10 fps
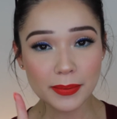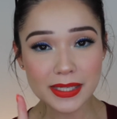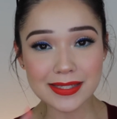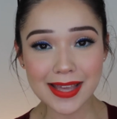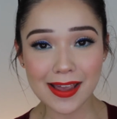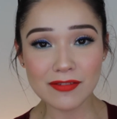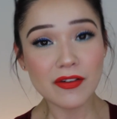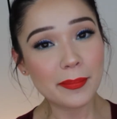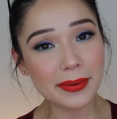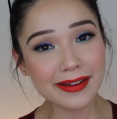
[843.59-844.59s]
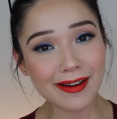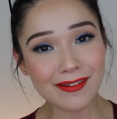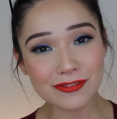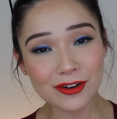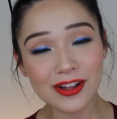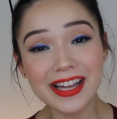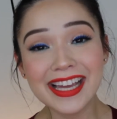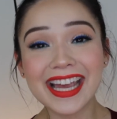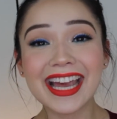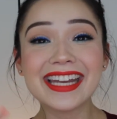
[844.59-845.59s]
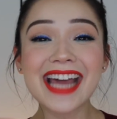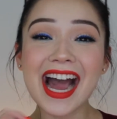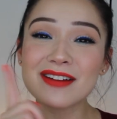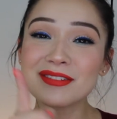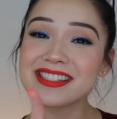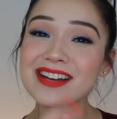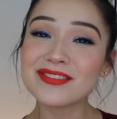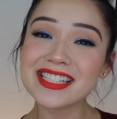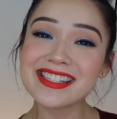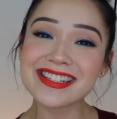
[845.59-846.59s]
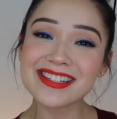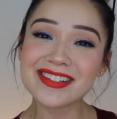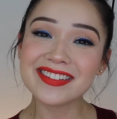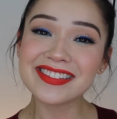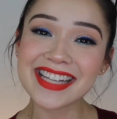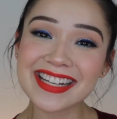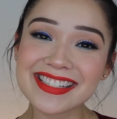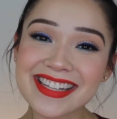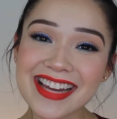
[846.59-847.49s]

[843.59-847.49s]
Be safe, be careful, and I will definitely see you next